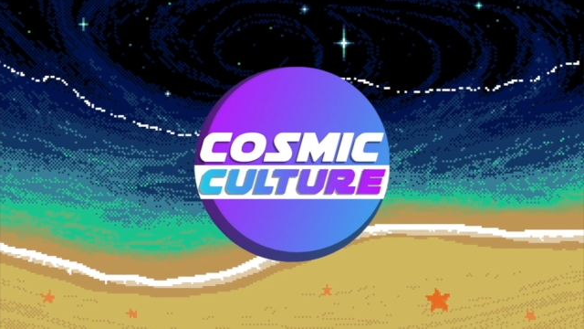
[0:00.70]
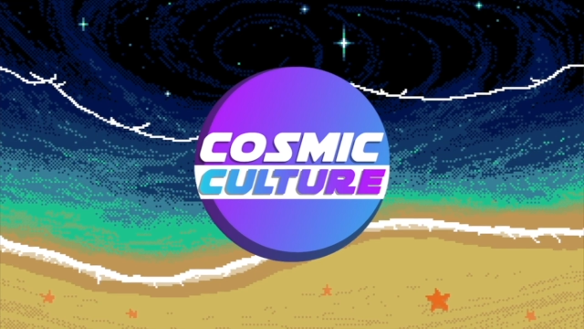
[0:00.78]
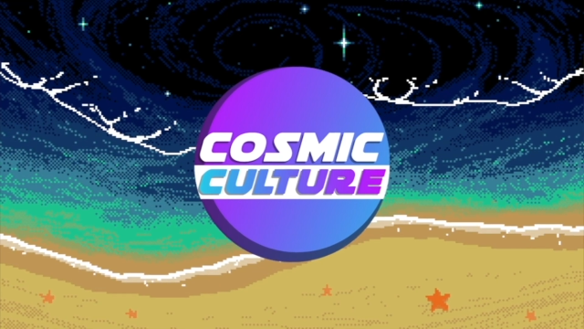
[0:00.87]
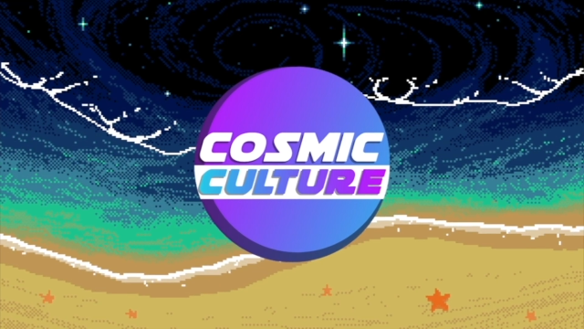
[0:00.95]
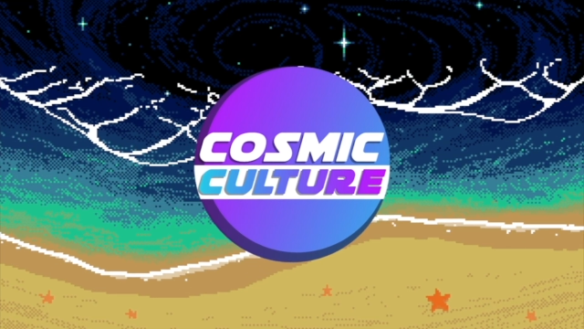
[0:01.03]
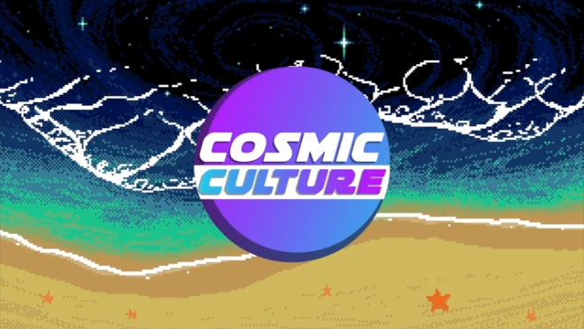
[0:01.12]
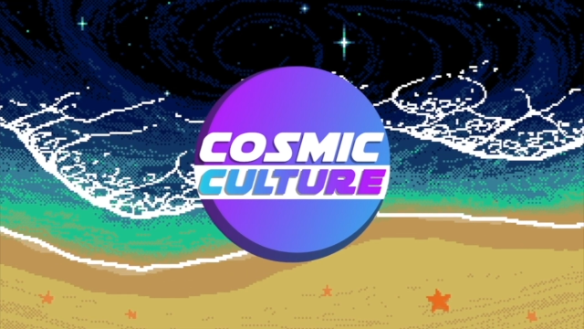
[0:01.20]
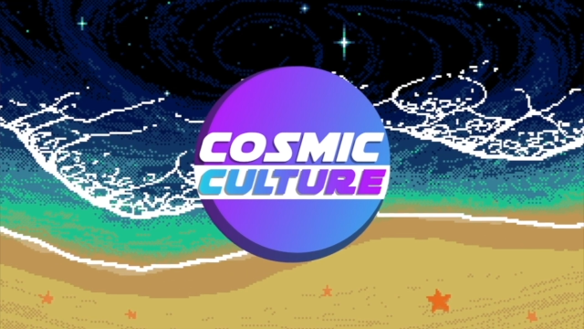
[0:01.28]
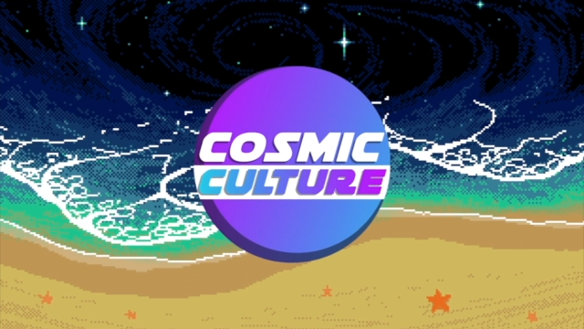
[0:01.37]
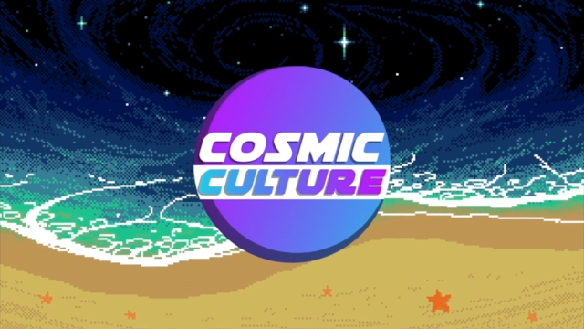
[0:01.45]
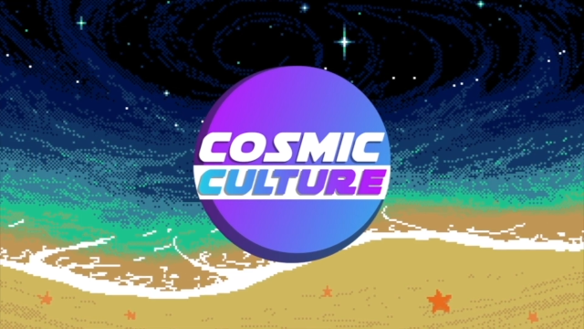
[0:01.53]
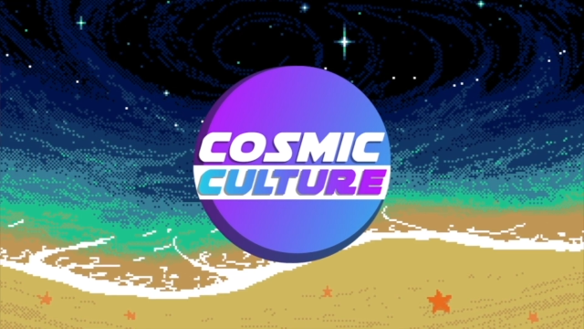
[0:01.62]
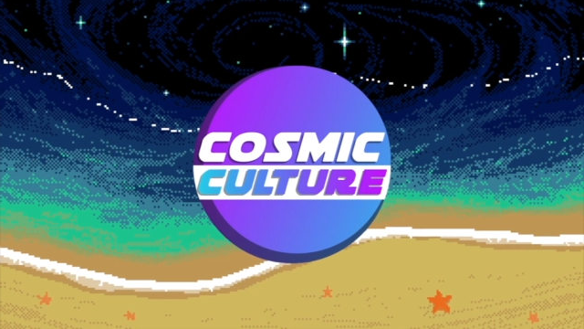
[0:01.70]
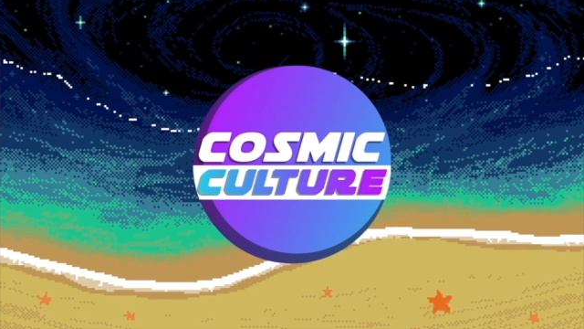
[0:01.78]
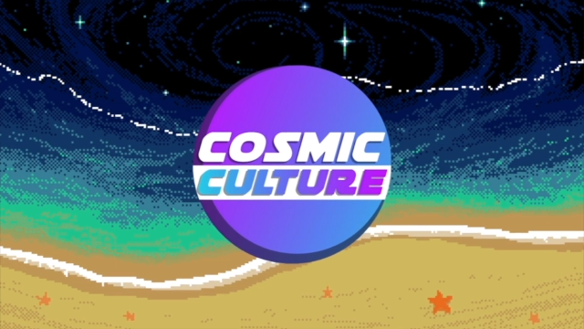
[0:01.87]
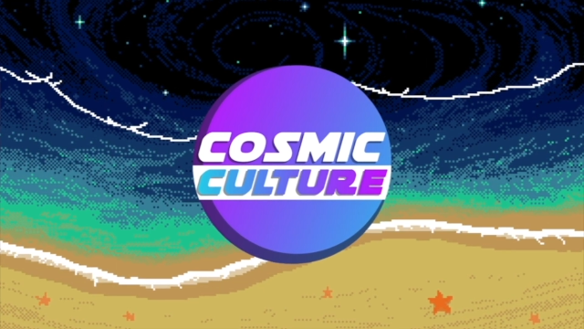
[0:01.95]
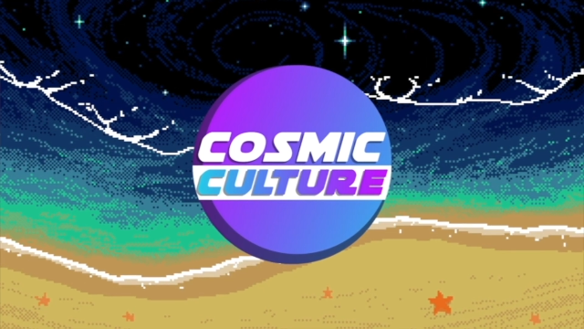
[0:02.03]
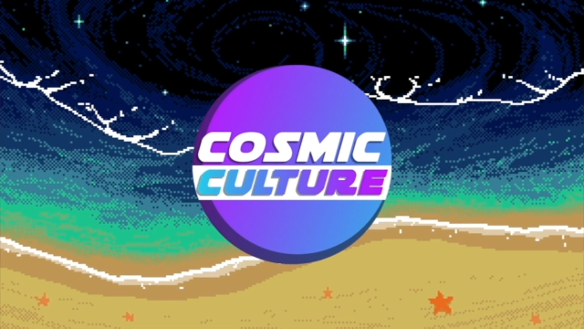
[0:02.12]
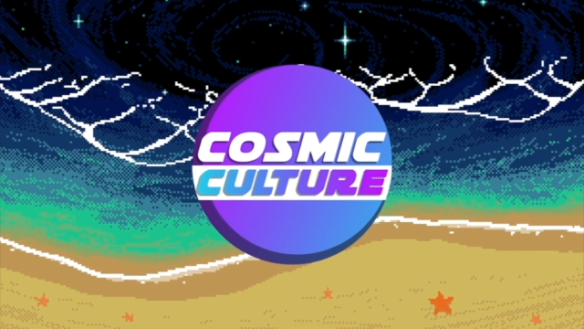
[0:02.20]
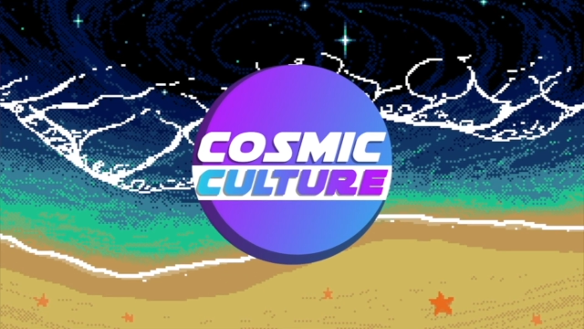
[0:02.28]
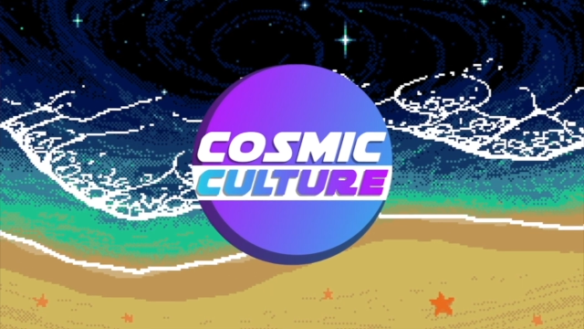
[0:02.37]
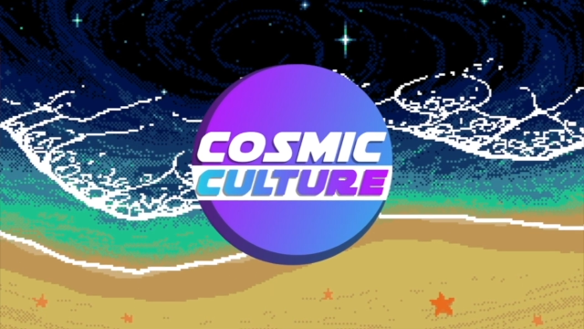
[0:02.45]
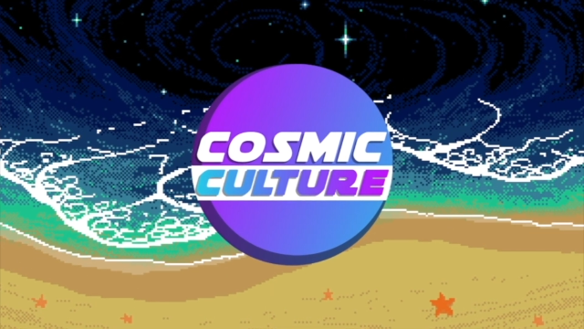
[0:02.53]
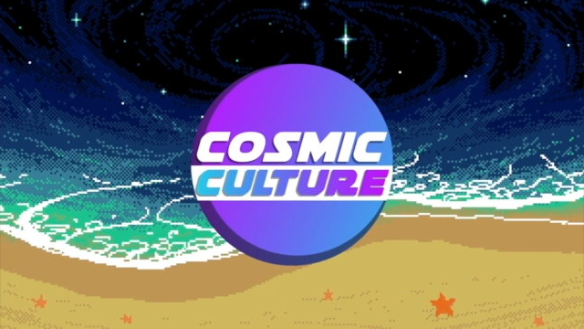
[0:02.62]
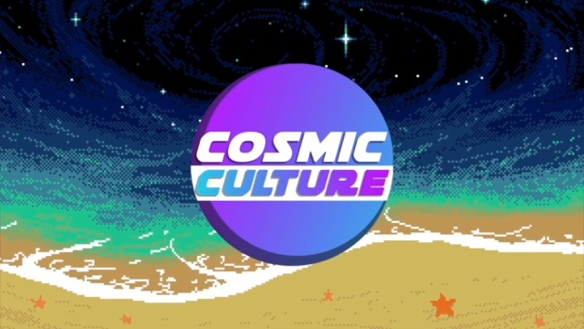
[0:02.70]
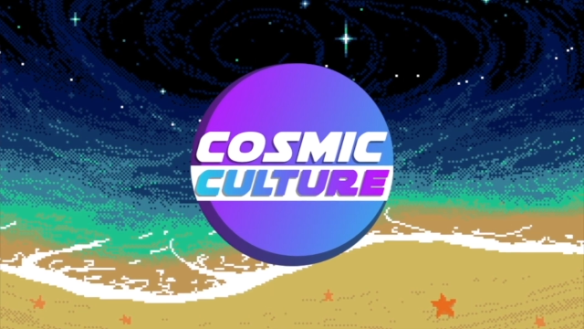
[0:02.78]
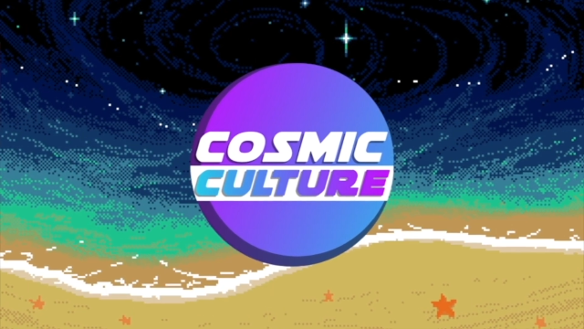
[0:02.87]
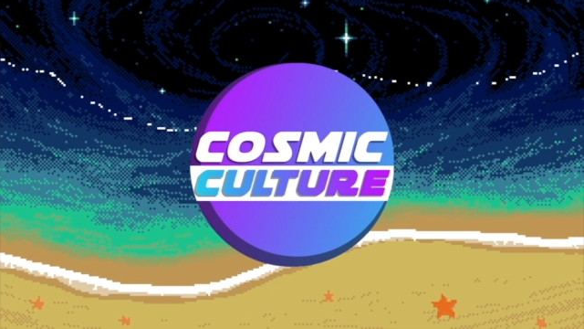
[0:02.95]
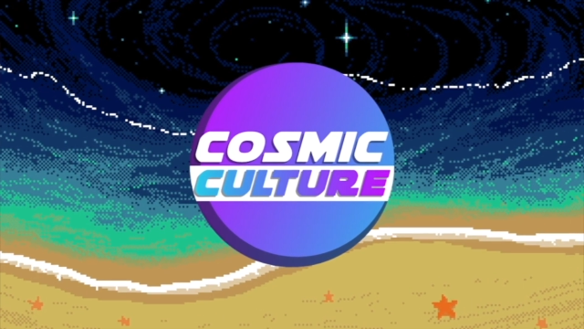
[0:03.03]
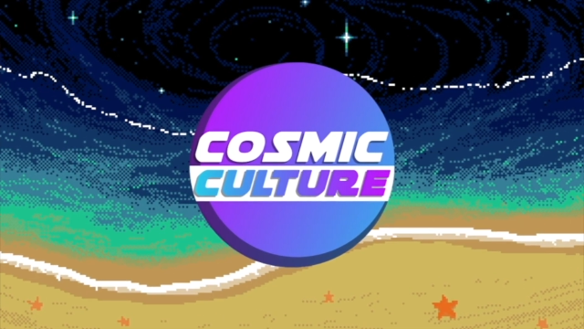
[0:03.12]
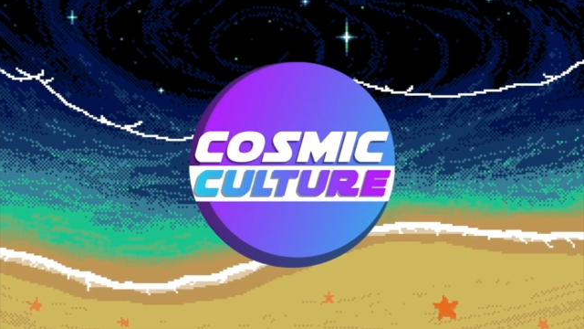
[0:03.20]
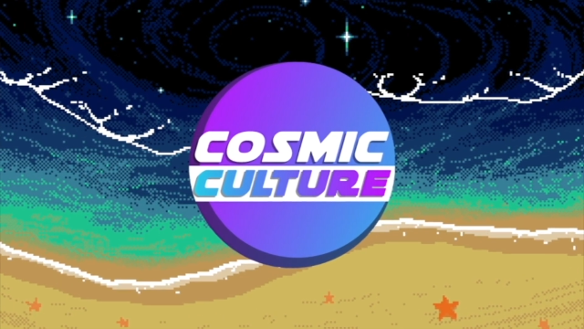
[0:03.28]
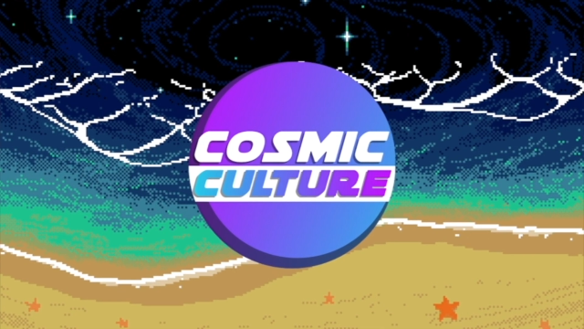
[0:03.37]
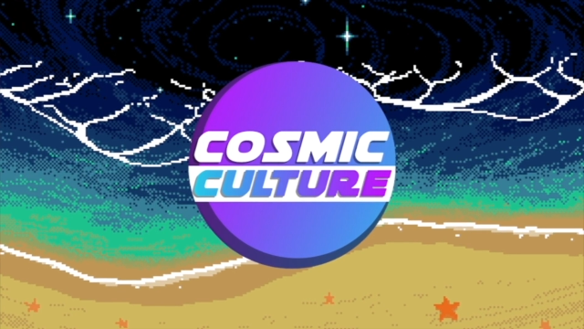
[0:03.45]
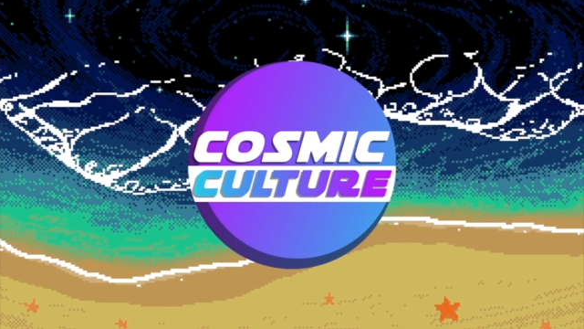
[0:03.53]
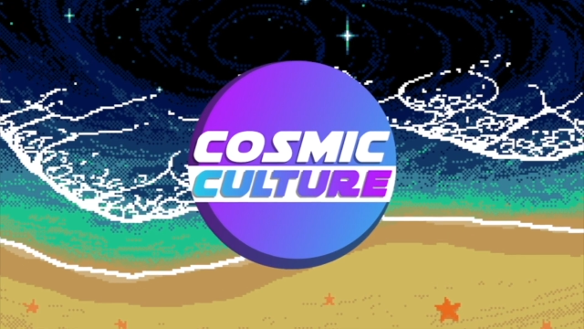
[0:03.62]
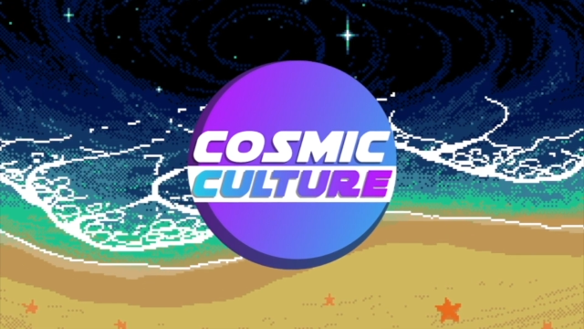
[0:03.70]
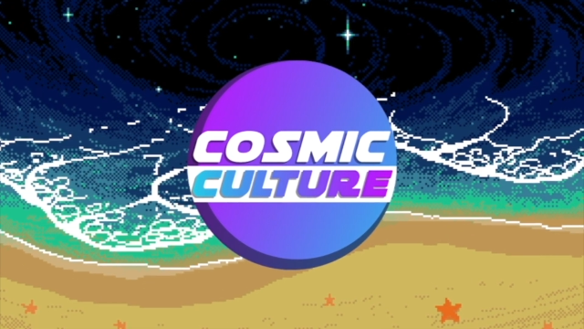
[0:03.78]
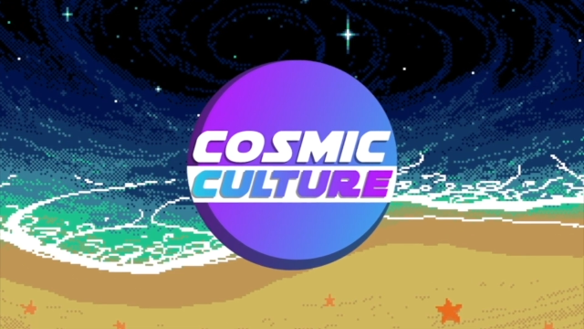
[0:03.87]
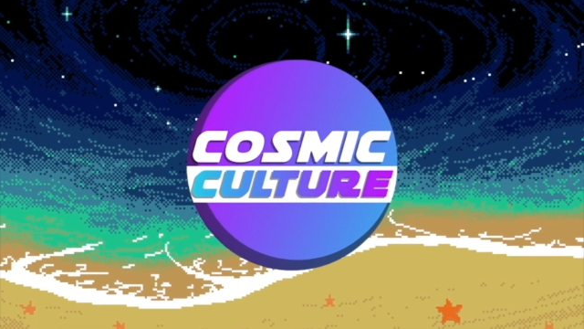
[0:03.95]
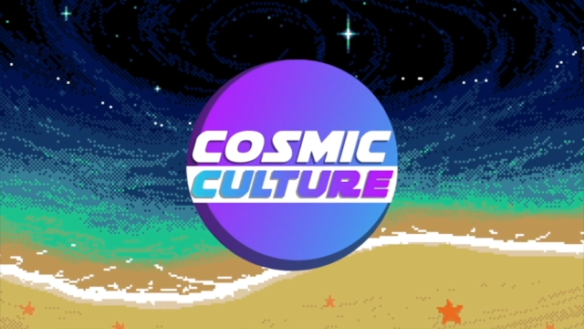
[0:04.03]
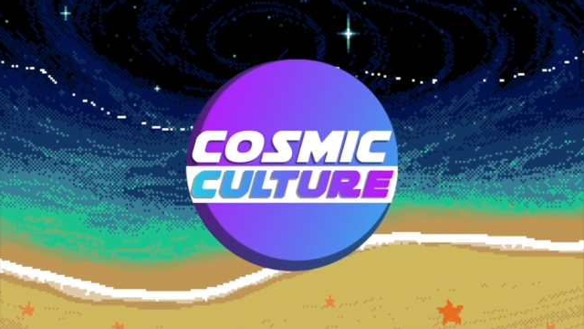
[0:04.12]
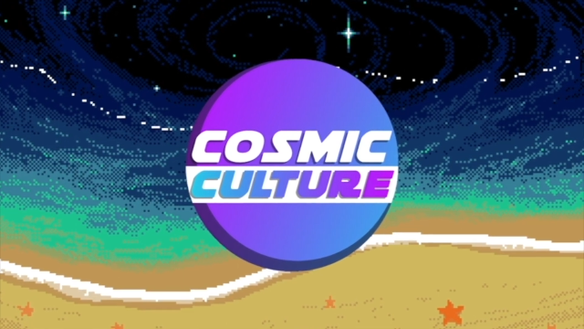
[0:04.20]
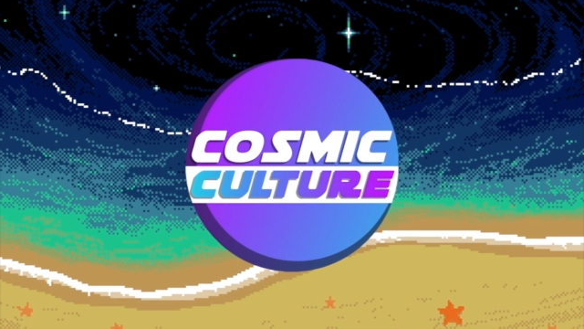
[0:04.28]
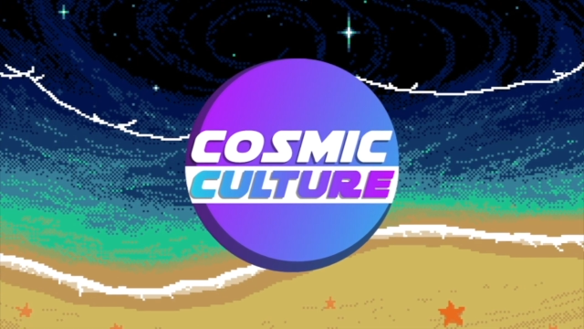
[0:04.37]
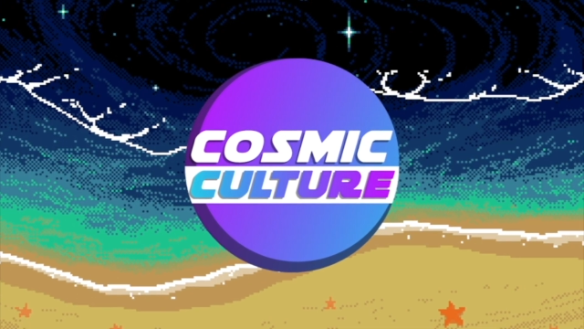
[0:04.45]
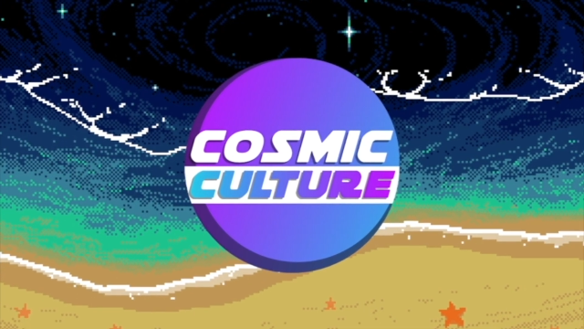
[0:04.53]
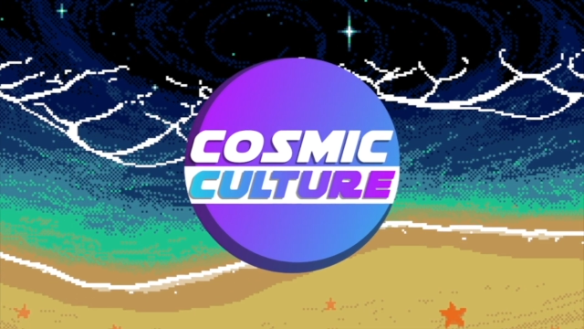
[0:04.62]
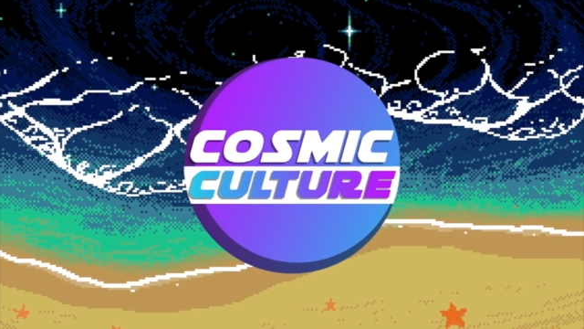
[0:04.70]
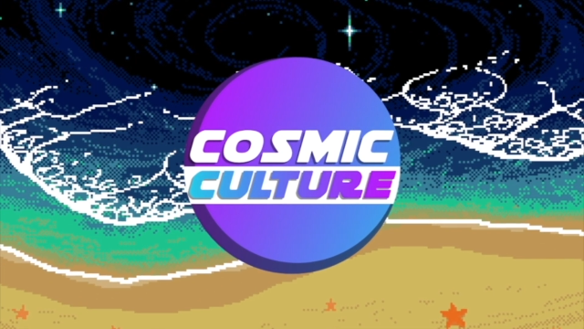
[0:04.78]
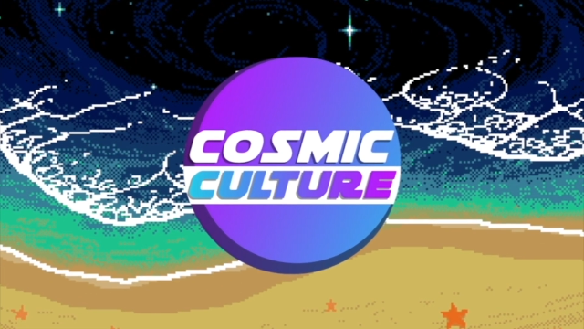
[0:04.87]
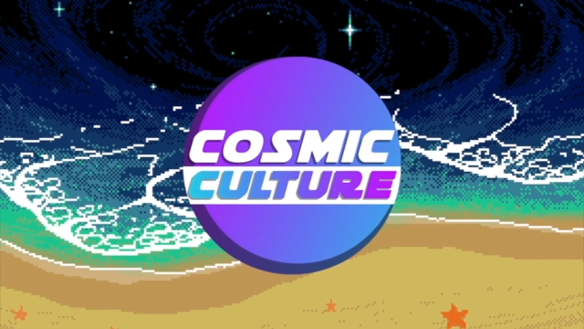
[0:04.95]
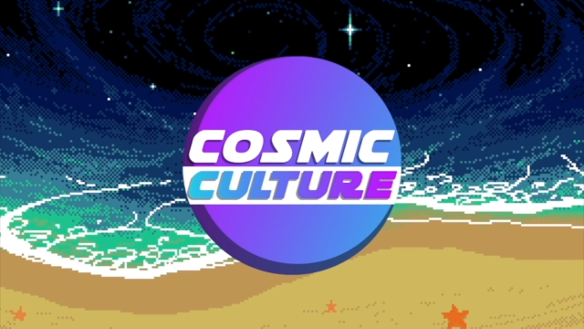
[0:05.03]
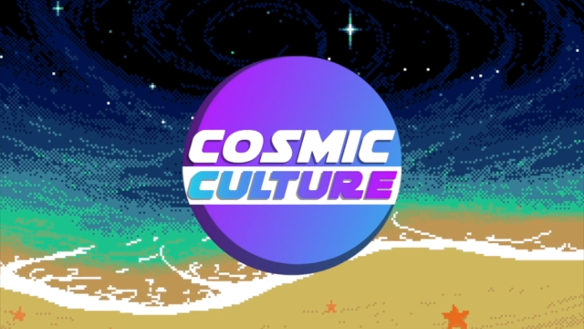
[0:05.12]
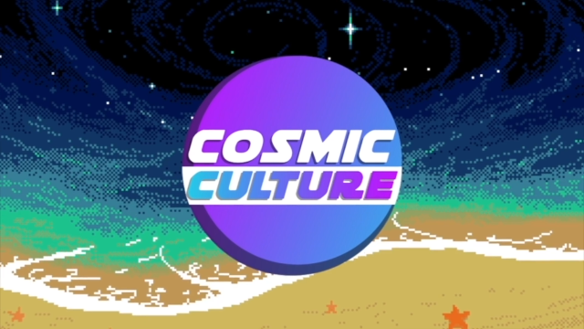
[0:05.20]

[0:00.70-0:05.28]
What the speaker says: Nobody's mouth can be seen.